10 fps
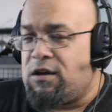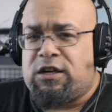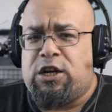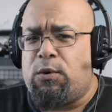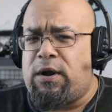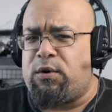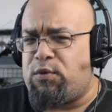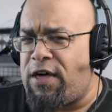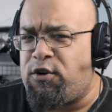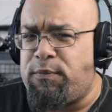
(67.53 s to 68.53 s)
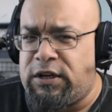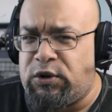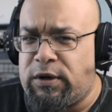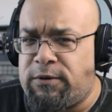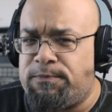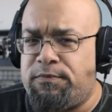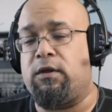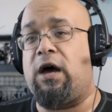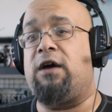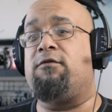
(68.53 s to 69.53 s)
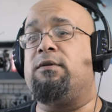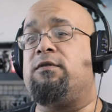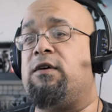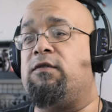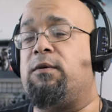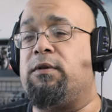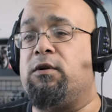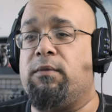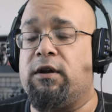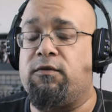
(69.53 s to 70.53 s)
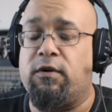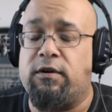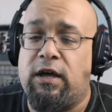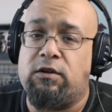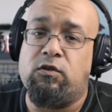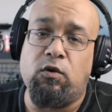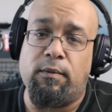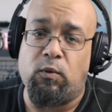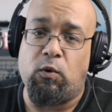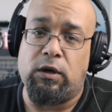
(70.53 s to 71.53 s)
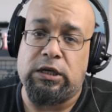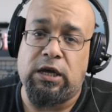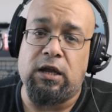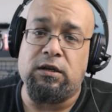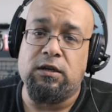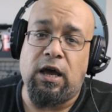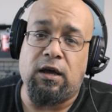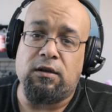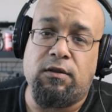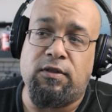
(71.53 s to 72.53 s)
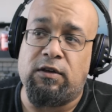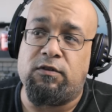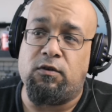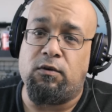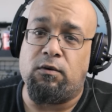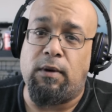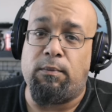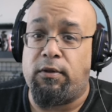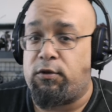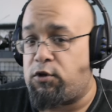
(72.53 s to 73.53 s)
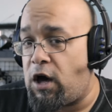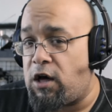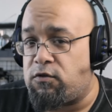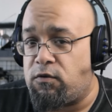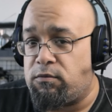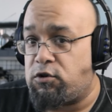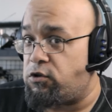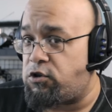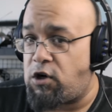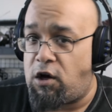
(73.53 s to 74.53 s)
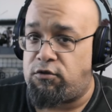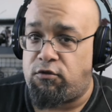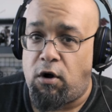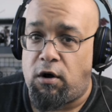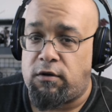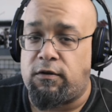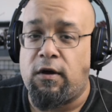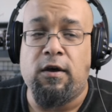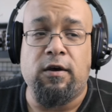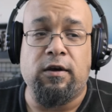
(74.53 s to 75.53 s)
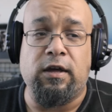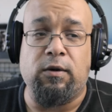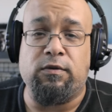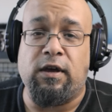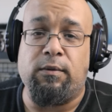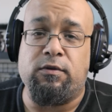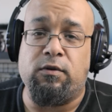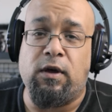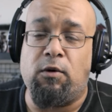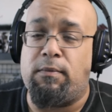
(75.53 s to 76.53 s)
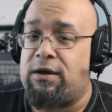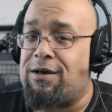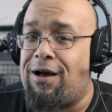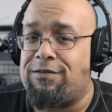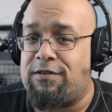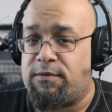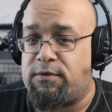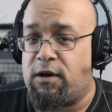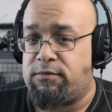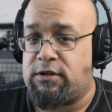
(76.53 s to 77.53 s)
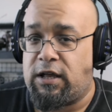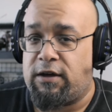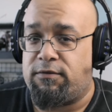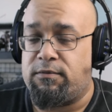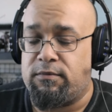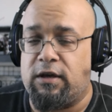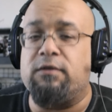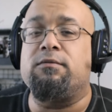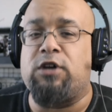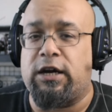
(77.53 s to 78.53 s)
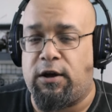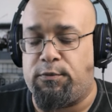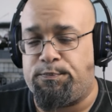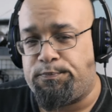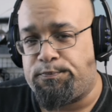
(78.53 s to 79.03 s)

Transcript: You know what I would rather be doing? I have been saving up a little money for a tattoo I've been wanting to get. And thanks to my brother Josh from Just Josh Draws, he was able to help my concept come to life. Check it out.